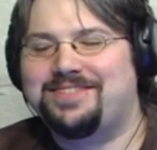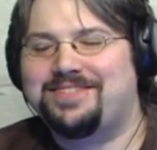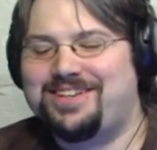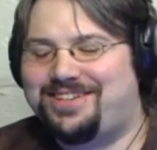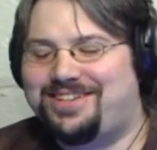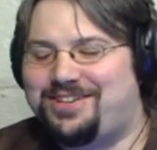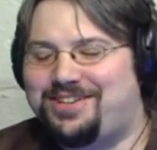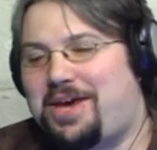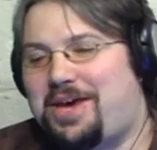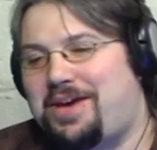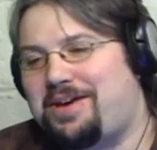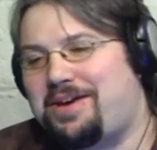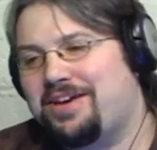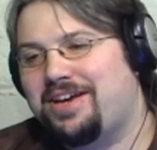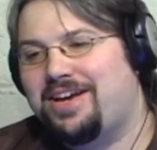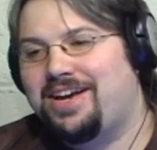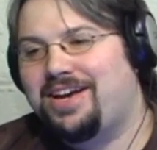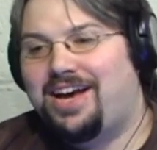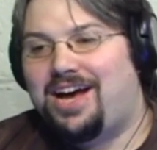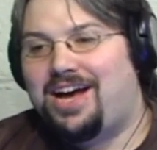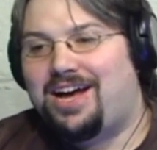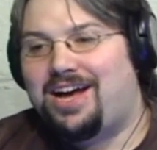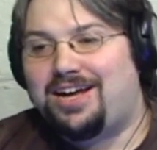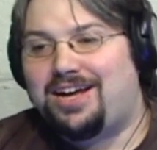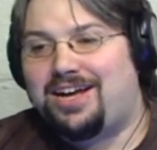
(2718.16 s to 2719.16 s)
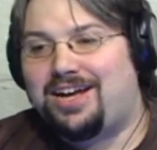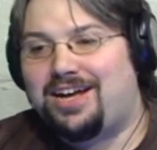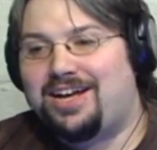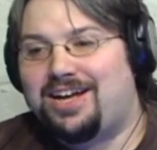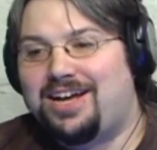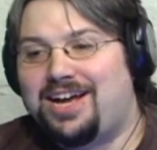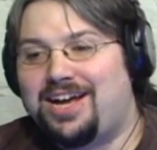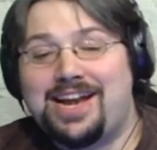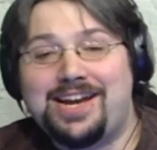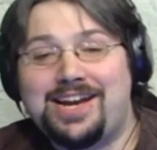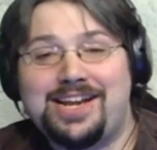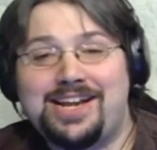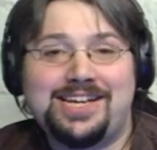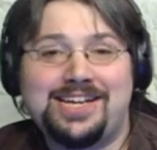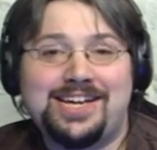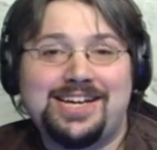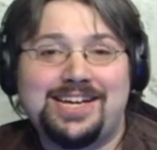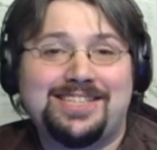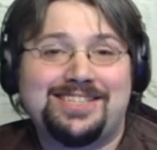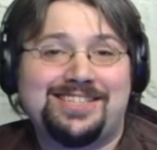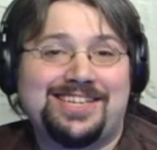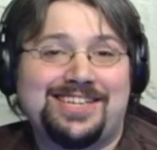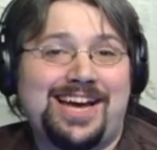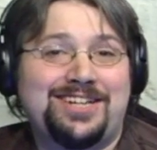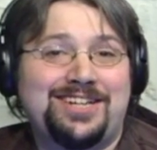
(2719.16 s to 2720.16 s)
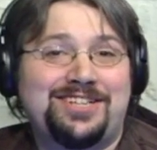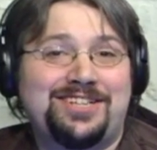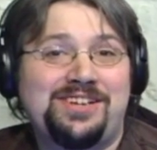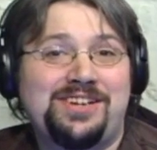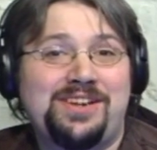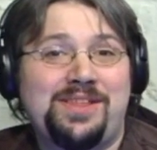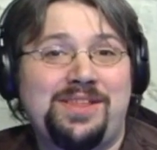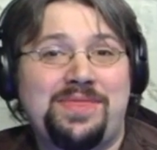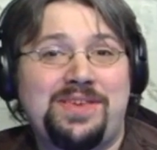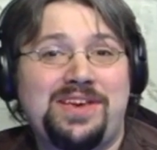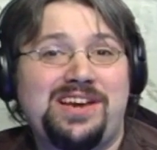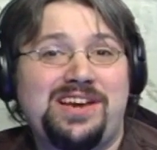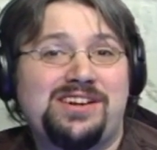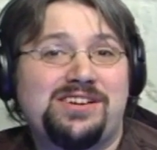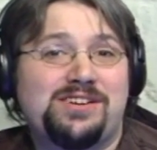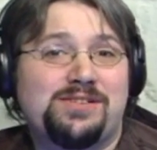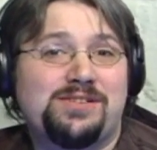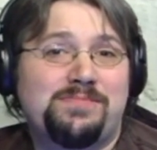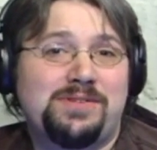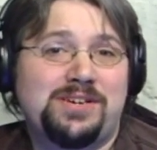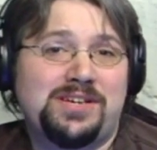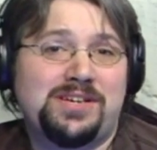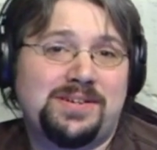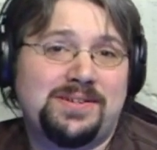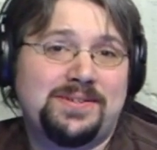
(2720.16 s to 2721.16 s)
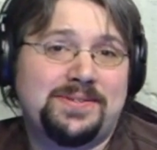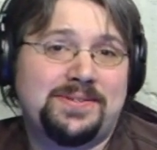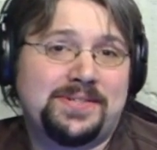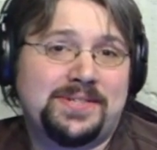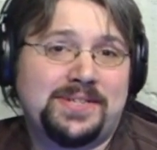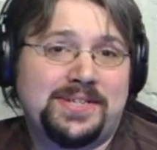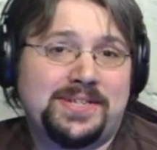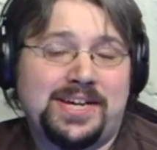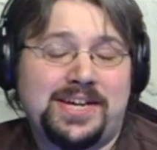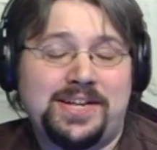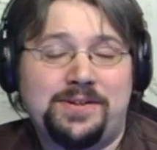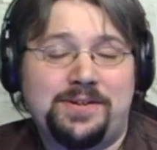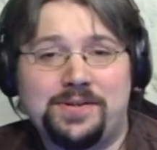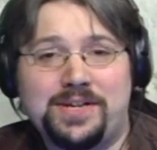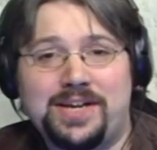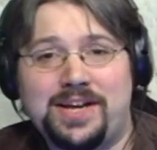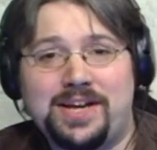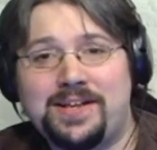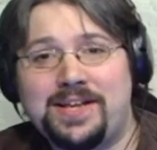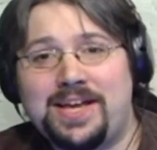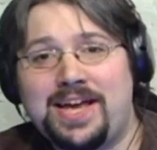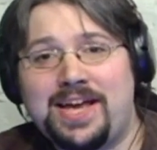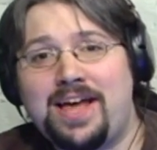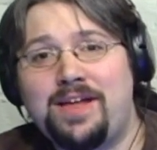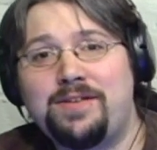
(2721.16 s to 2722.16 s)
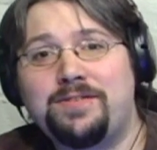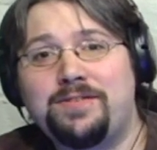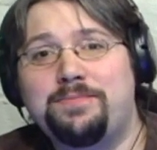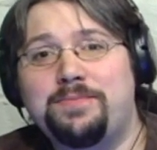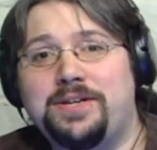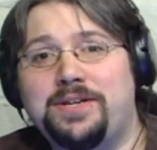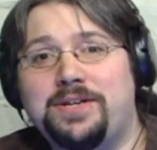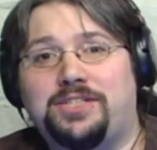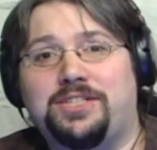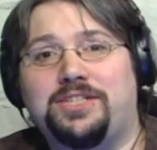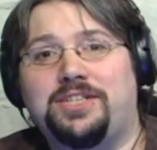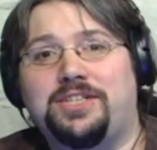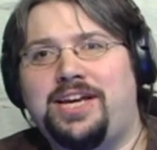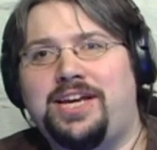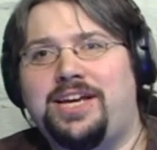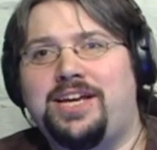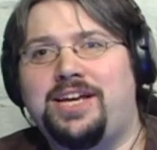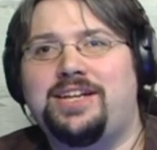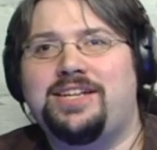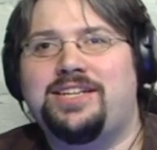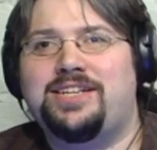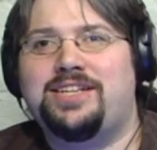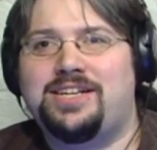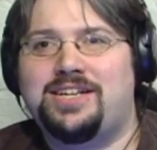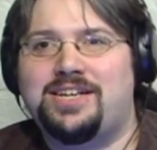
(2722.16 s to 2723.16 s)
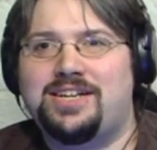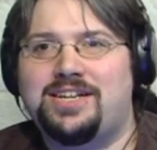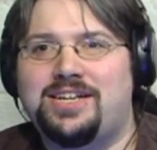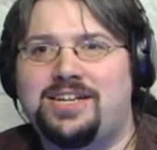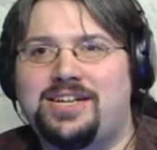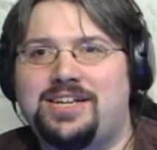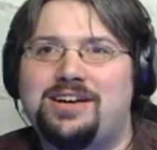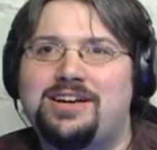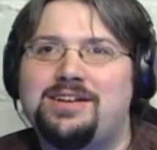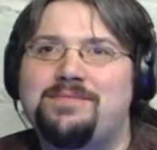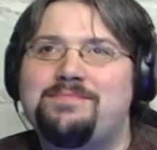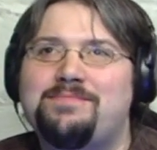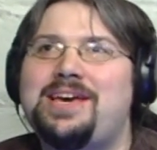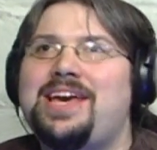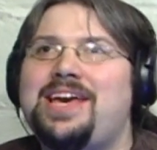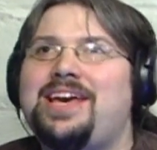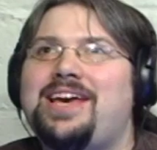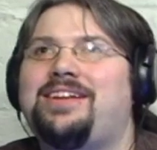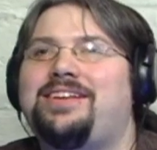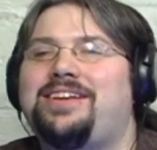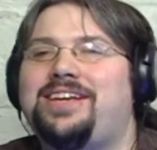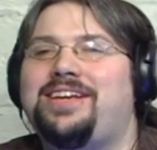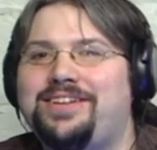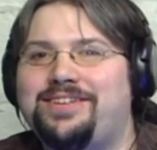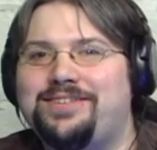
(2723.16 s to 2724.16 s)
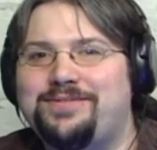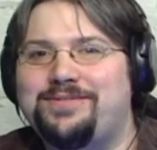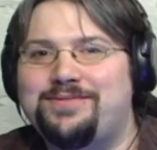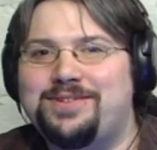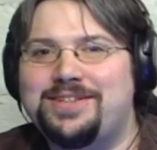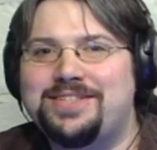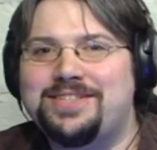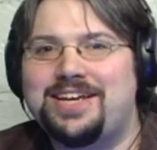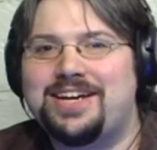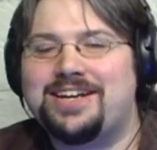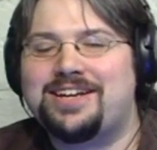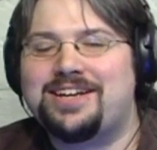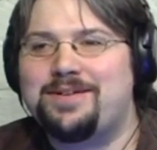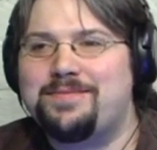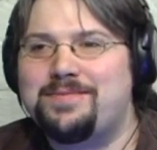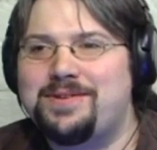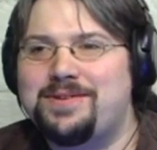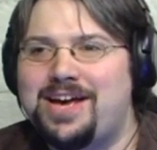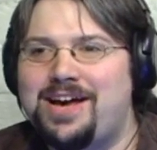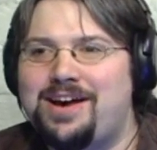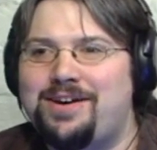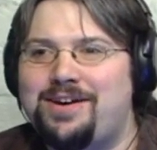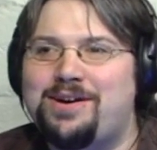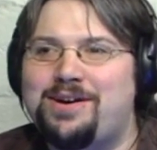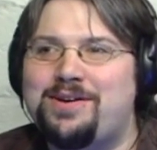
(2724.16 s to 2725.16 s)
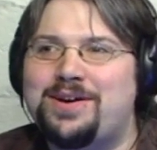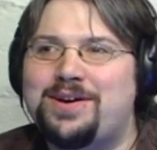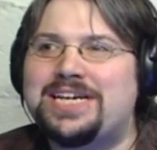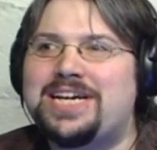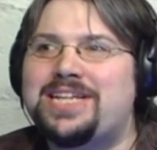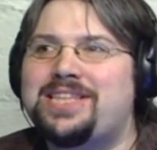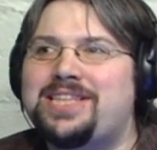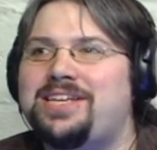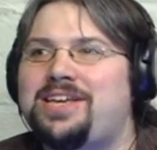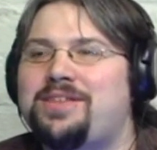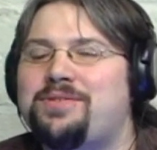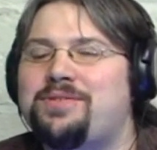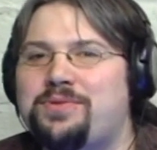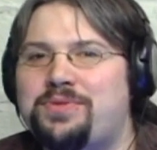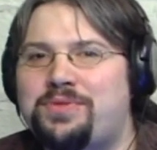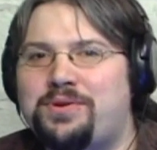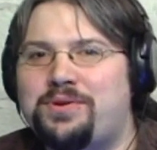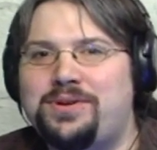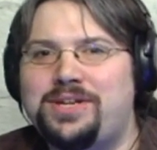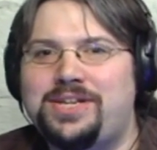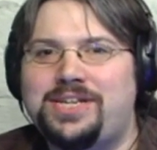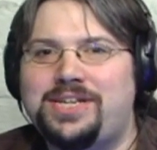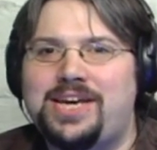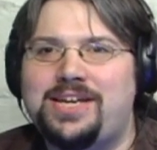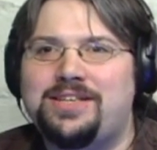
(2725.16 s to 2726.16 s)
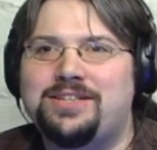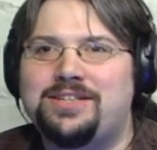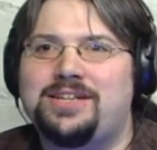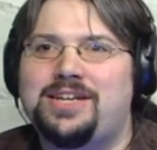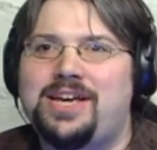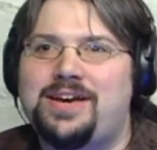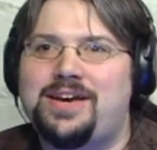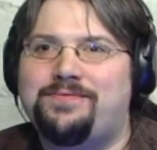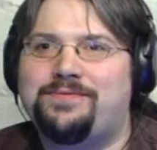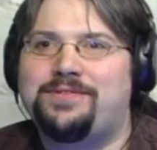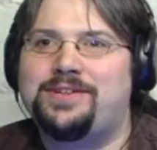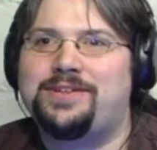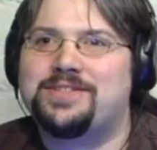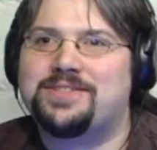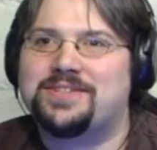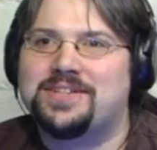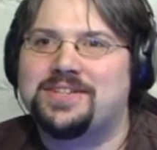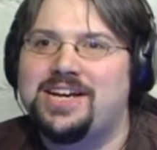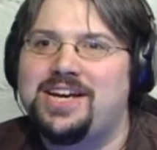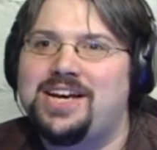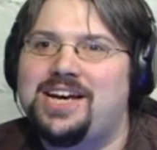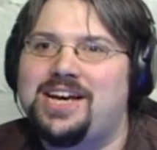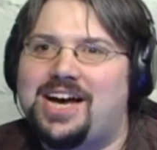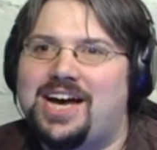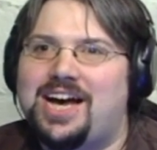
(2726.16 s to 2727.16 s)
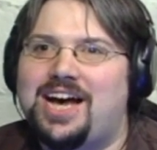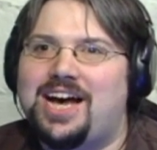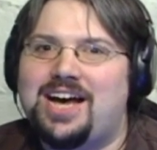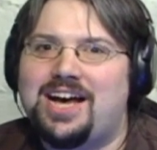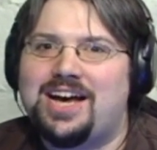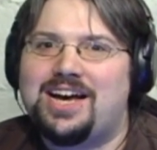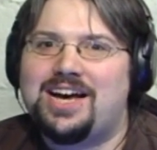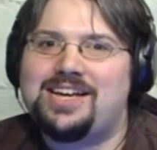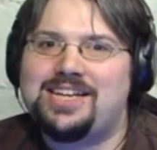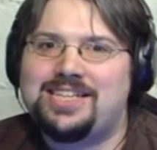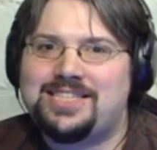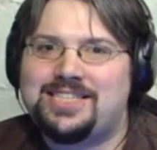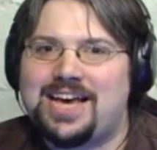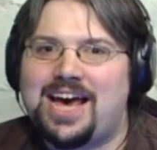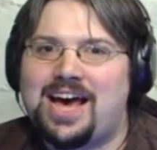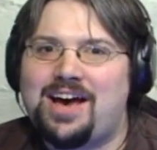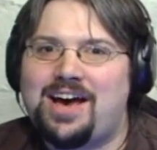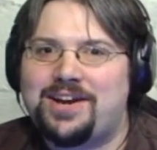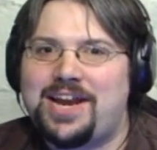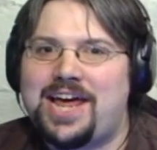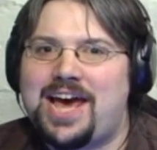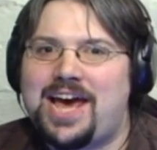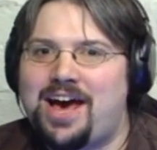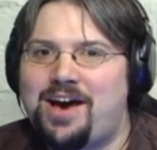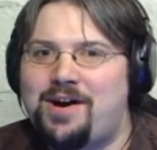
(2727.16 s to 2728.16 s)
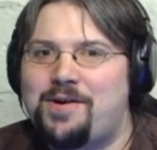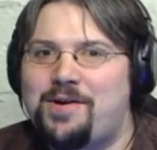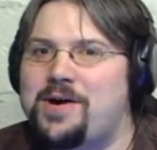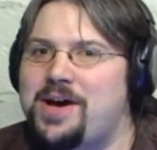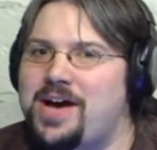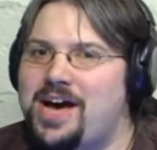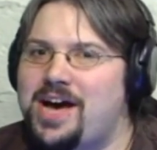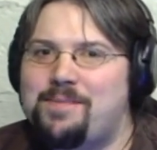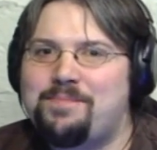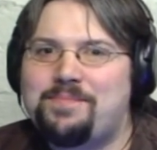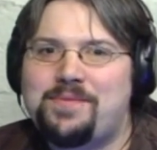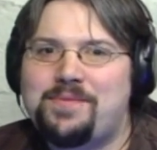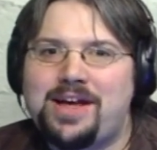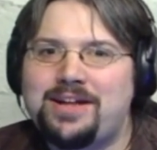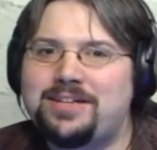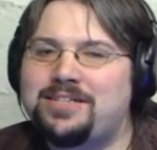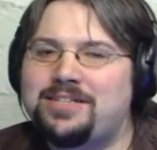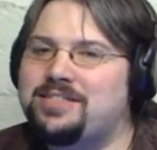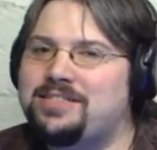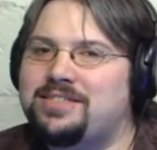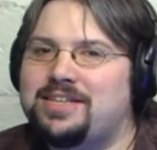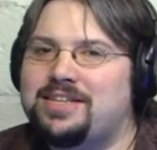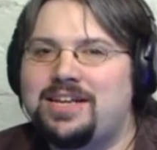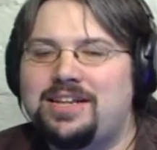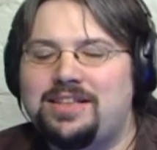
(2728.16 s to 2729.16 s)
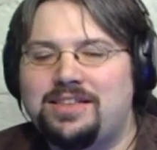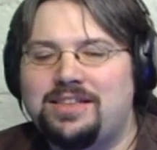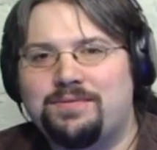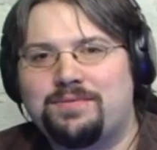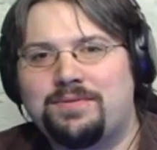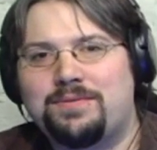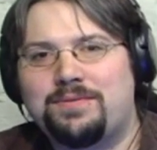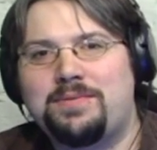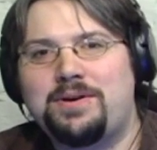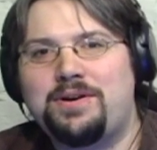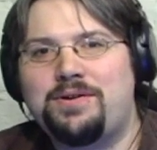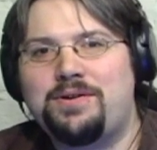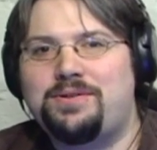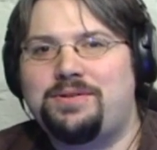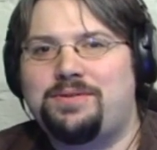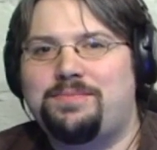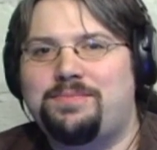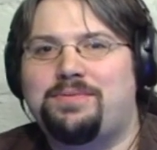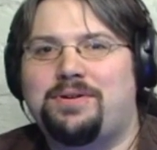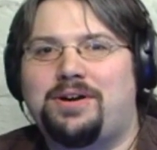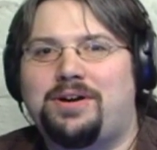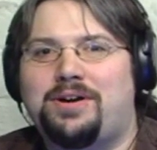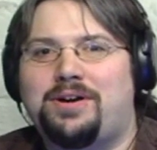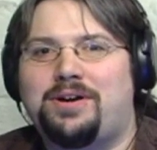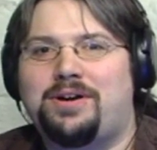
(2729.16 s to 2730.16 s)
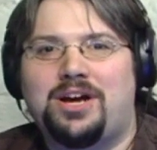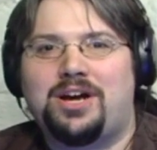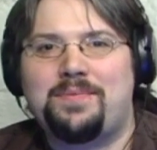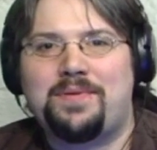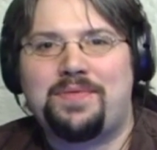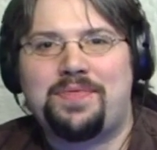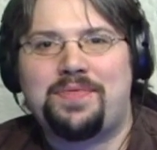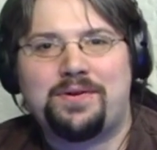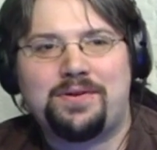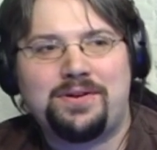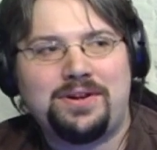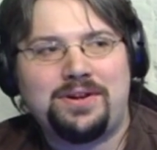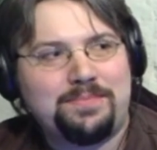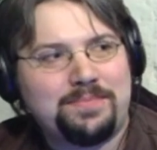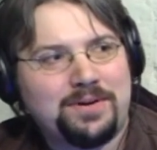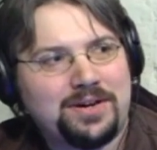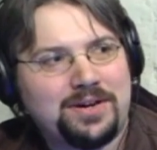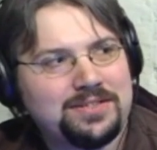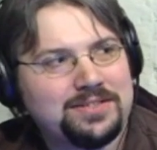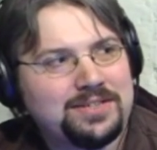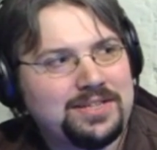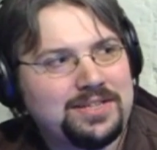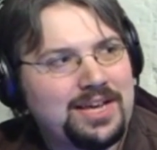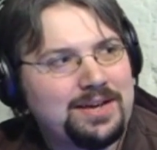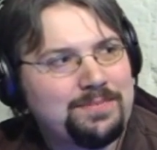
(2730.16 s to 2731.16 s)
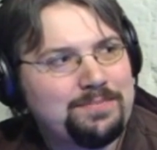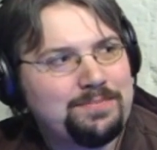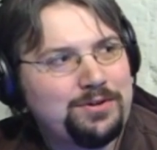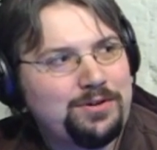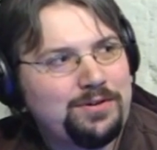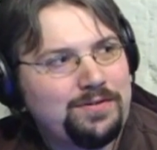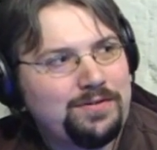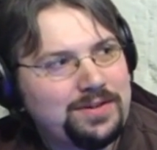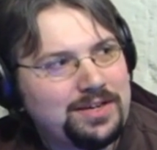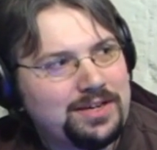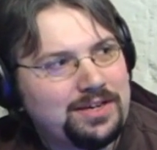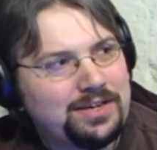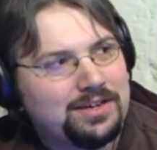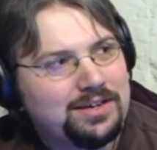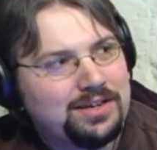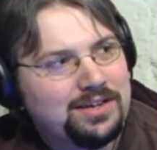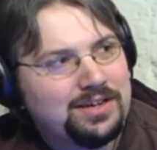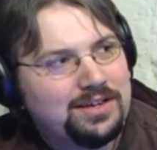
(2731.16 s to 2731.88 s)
Okay. I didn't get to catch it in the theater because I don't get out of the house much. And, oh man, when's that coming out? Oh, I got the other 30 days on Netflix. It's out now. I'm not just hitting the remote and dropping $30 on that movie.